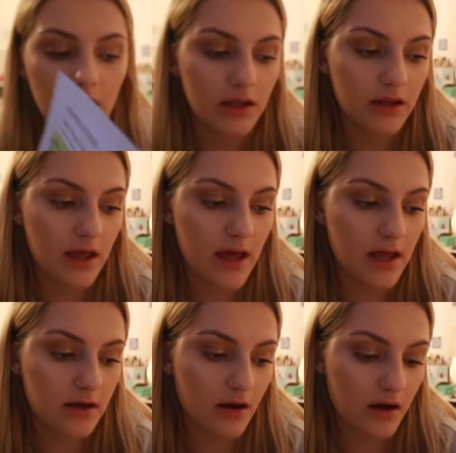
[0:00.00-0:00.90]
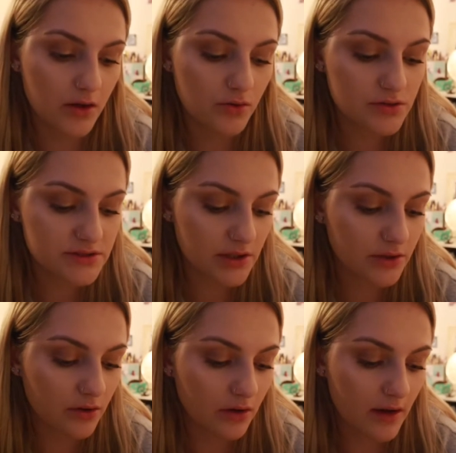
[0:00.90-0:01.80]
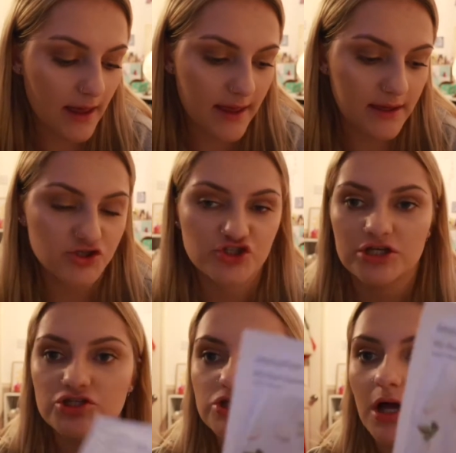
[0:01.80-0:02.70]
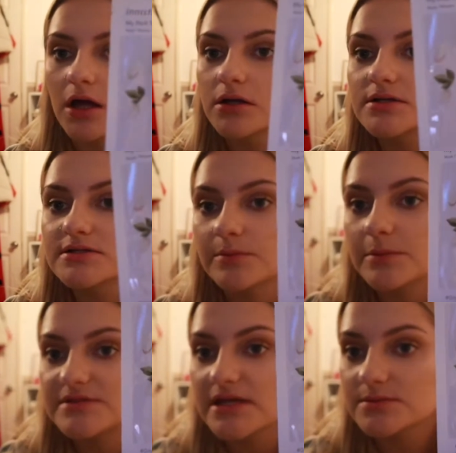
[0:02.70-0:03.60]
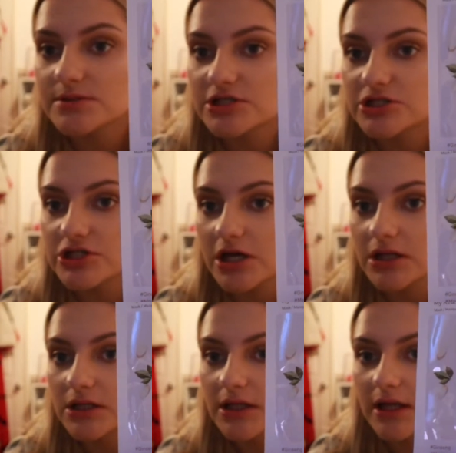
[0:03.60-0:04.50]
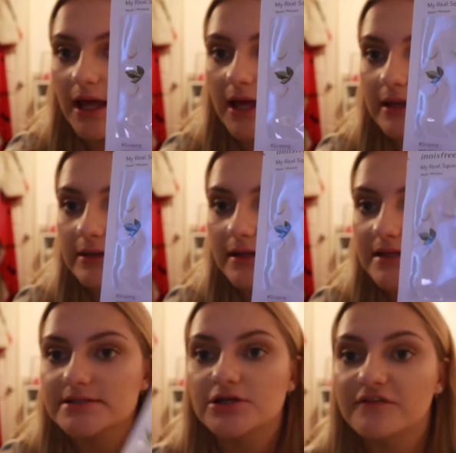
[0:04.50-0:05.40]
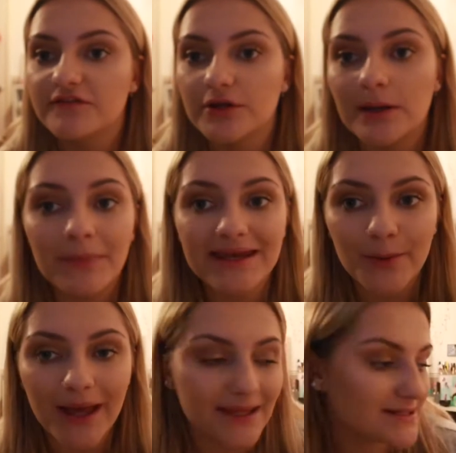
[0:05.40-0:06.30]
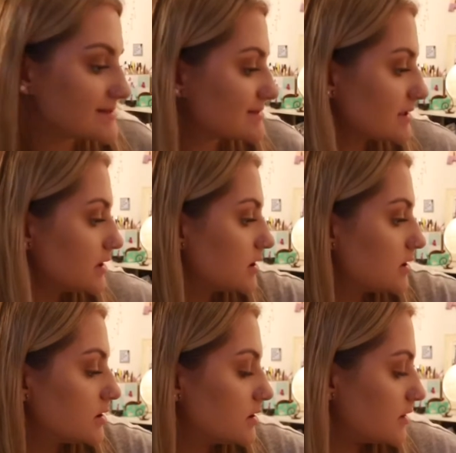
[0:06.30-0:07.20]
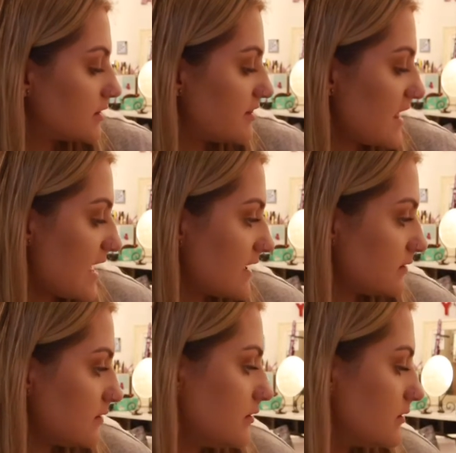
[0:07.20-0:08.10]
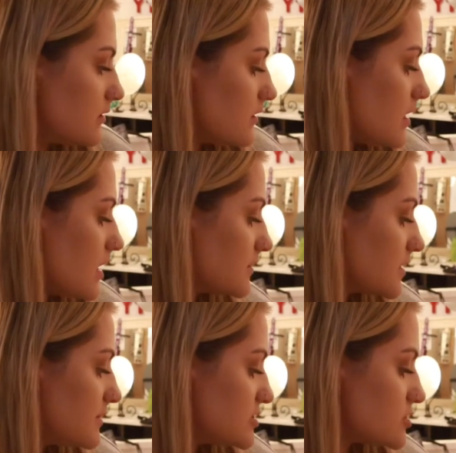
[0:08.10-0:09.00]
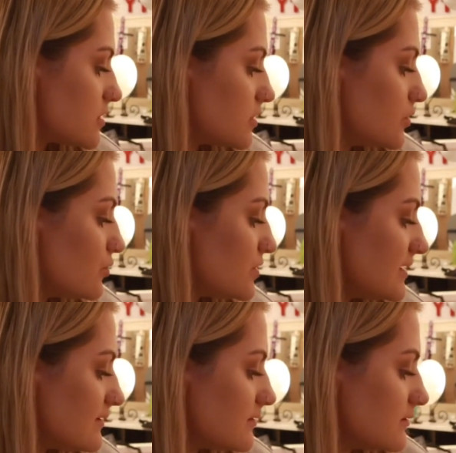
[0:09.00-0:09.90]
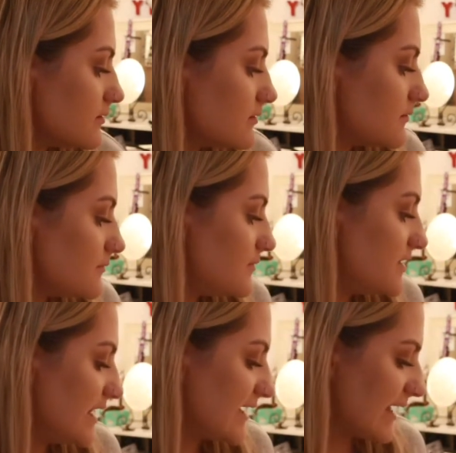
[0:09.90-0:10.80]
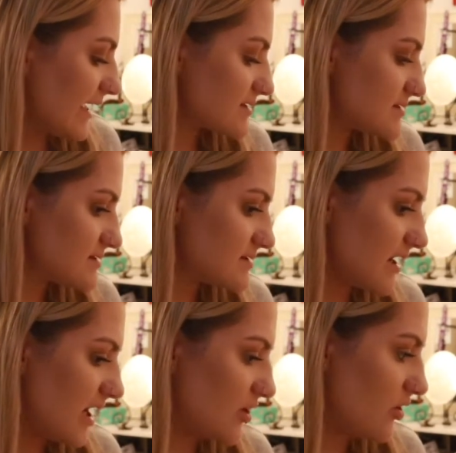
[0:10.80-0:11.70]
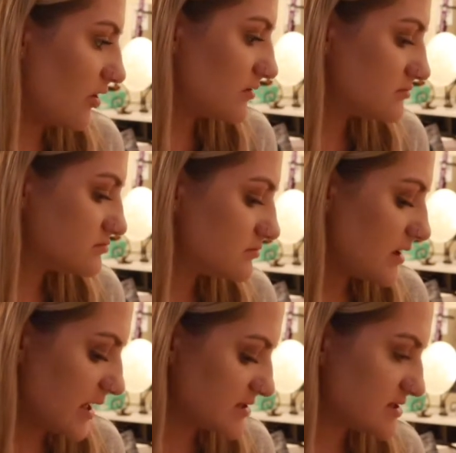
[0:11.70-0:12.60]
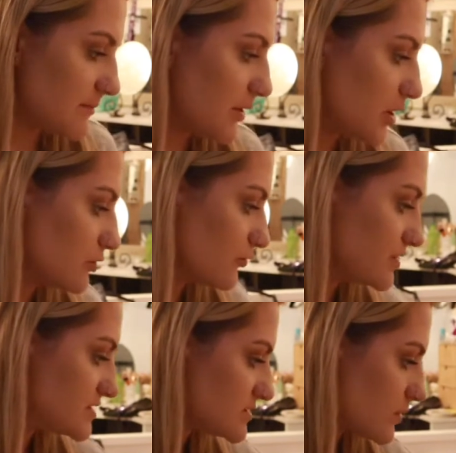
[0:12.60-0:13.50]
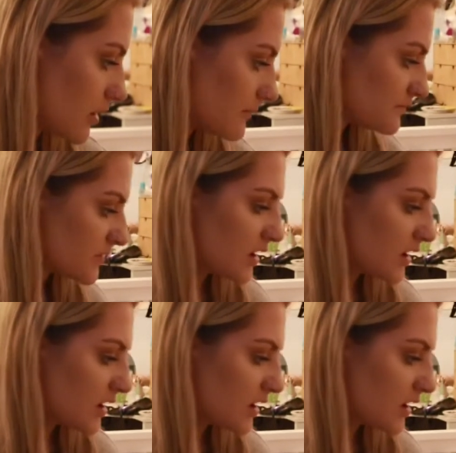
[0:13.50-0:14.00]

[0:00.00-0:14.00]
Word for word: and then I also got a ginger because I'm obsessed with ginger and it's good for you in many ways. Then I'm going to be showing you all the little knickknacks that I got and some Polaroids as well.